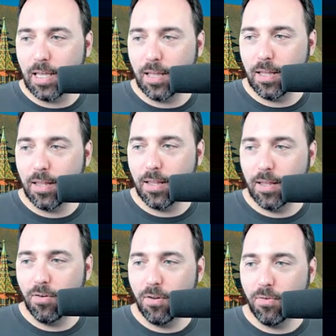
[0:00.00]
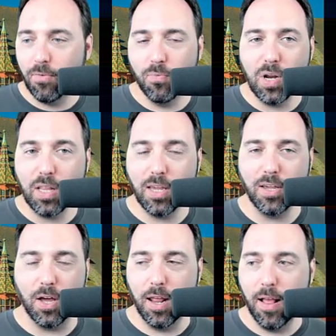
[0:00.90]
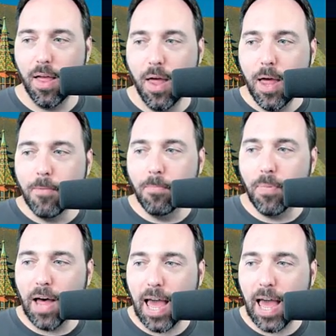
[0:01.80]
is really good,